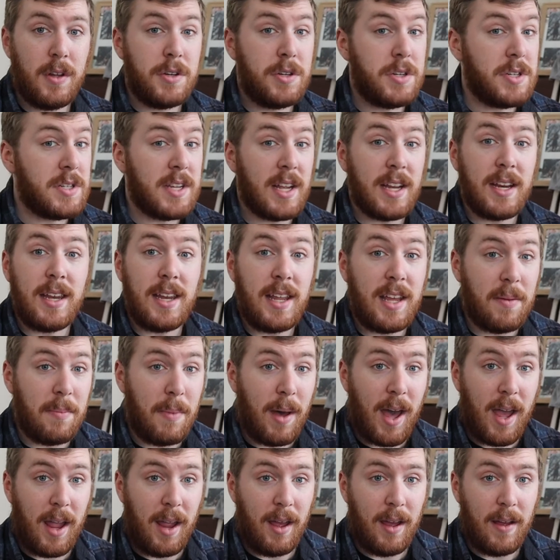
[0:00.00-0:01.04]
Just like
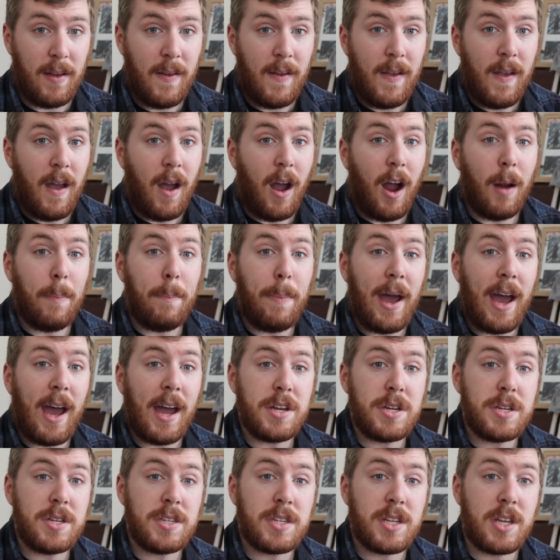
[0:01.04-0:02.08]
Nehemiah, our
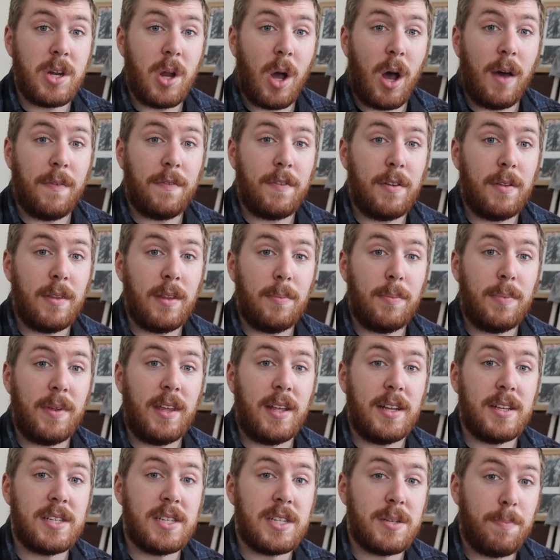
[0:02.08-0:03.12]
passions can often
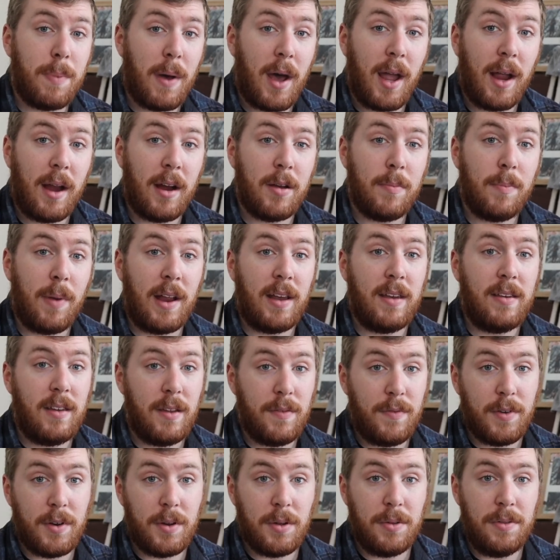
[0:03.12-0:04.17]
be inspired by
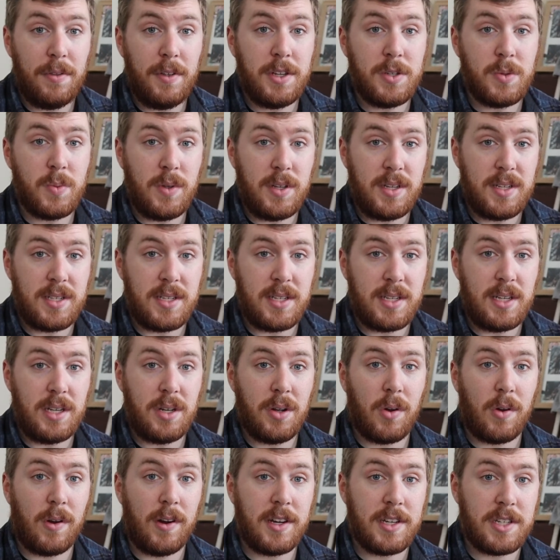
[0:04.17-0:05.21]
difficulties we see
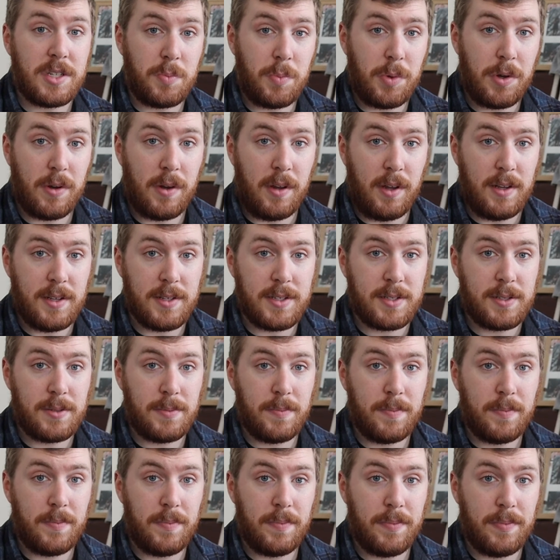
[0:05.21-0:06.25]
or experience.
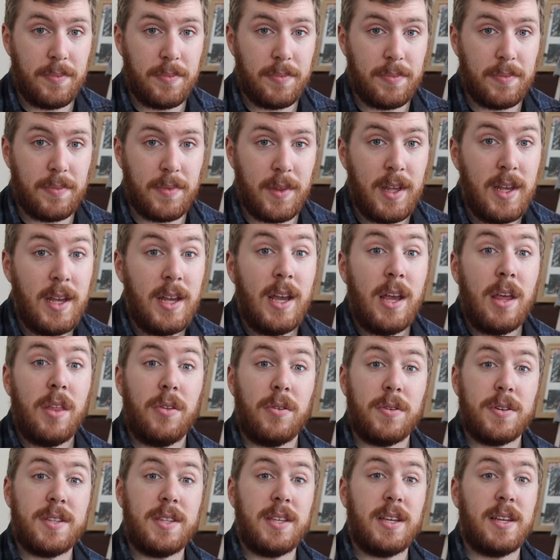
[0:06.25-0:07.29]

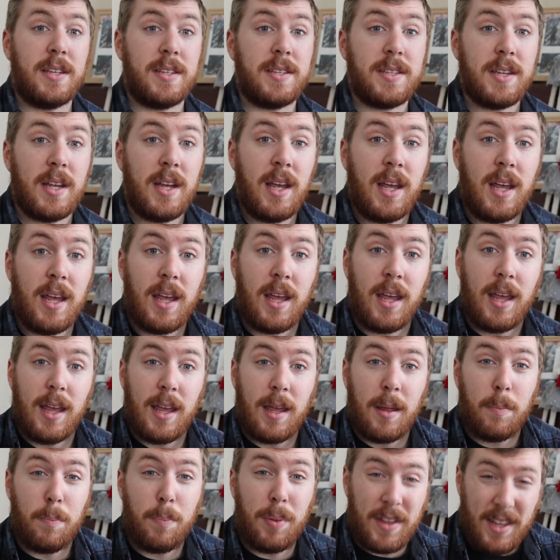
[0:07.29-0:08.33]
There's this
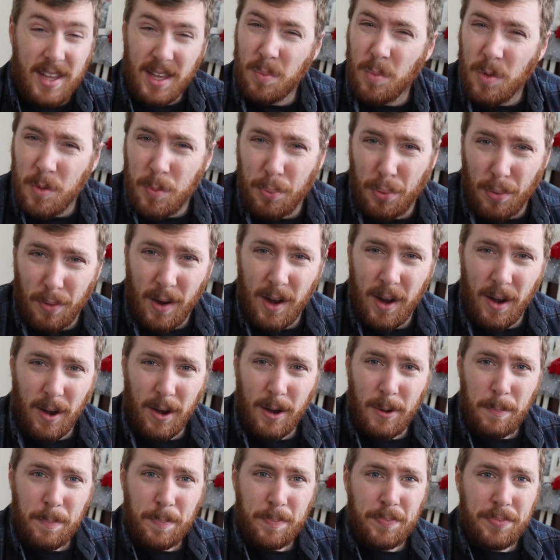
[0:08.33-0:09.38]
begin with
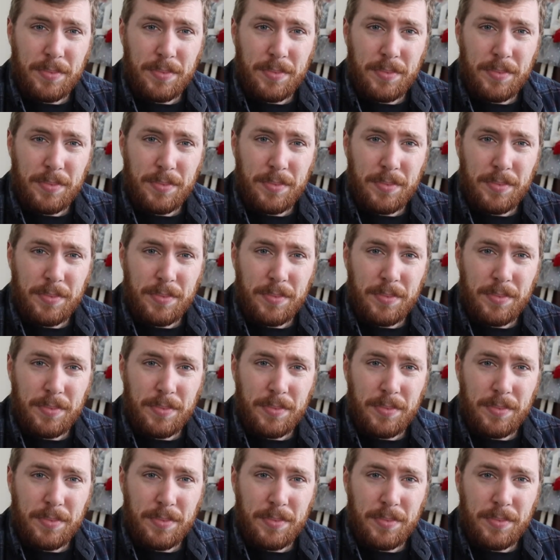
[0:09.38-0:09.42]
prayer.